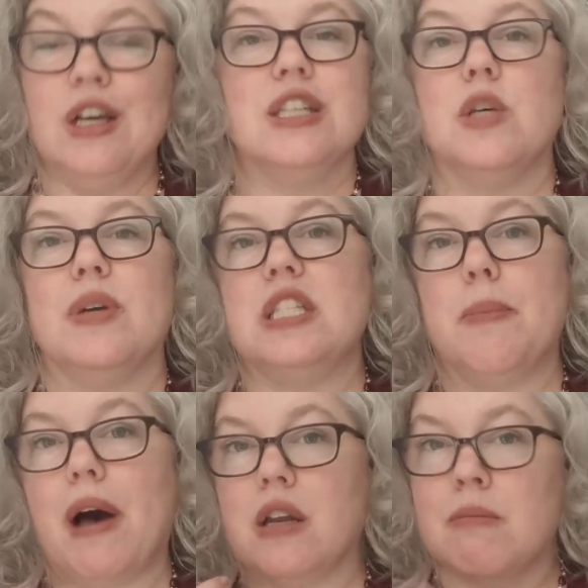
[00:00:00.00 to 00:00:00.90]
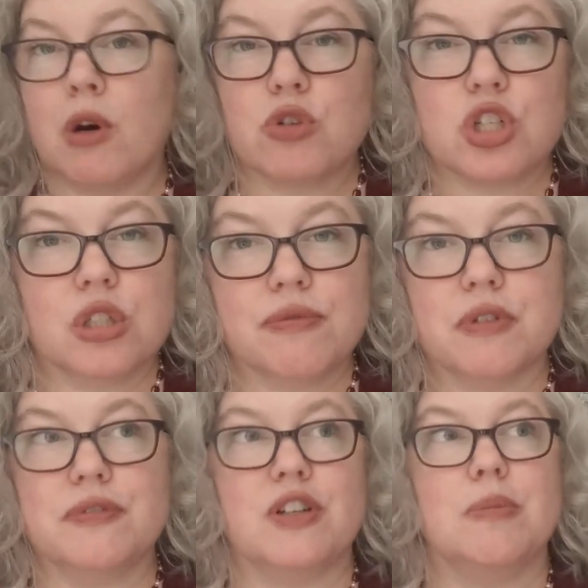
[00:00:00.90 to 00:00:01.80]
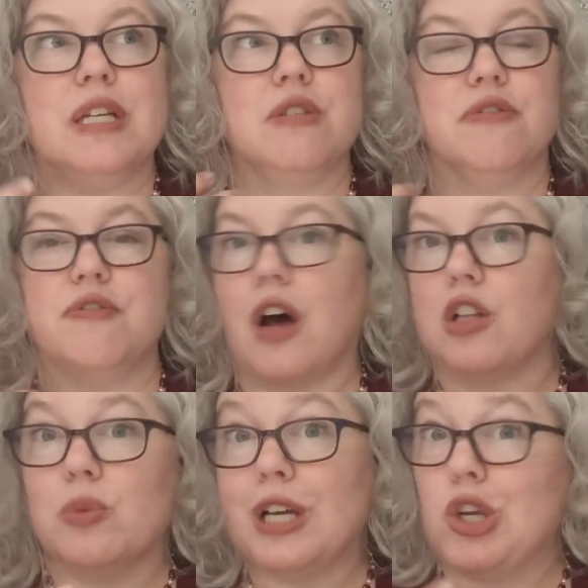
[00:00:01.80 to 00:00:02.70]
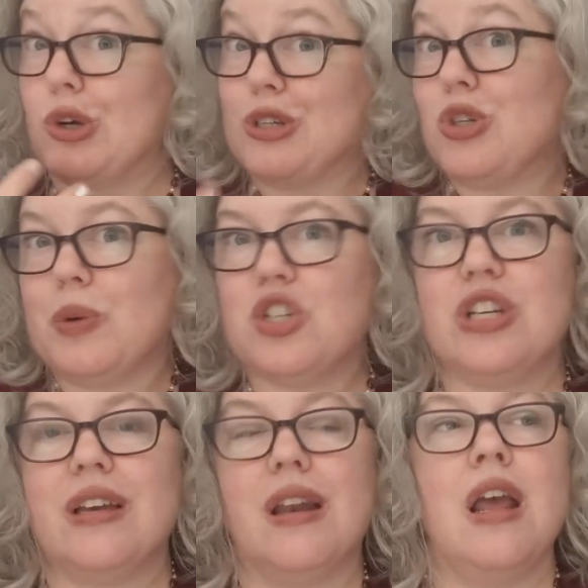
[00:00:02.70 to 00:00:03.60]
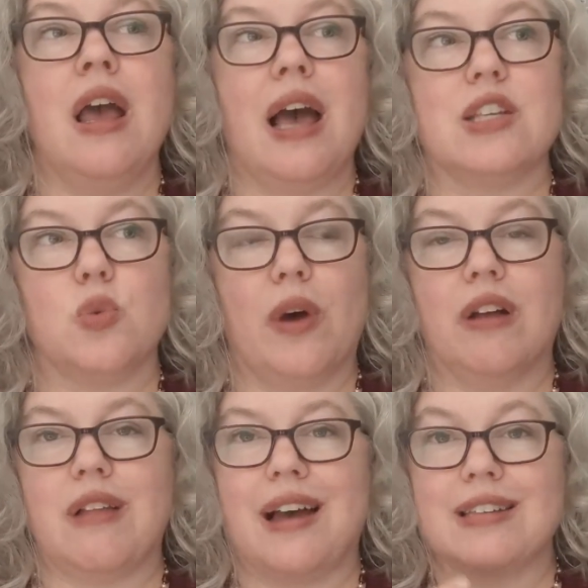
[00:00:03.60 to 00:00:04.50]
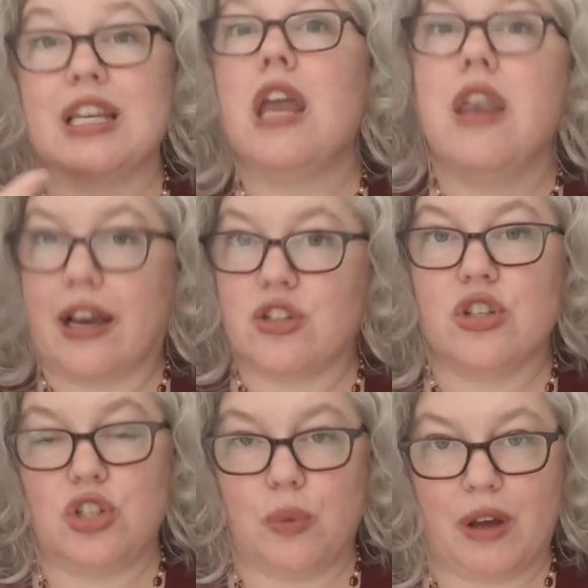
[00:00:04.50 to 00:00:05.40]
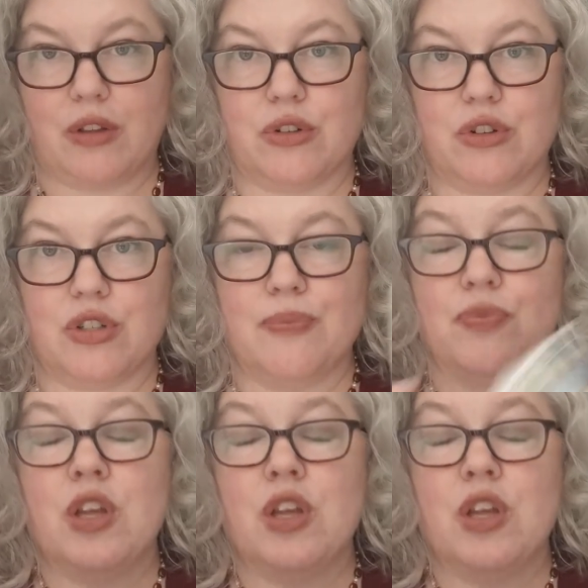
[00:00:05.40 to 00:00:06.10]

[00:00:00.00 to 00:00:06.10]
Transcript: So it's about emotional fulfillment, following your intuition, as well as connection to others.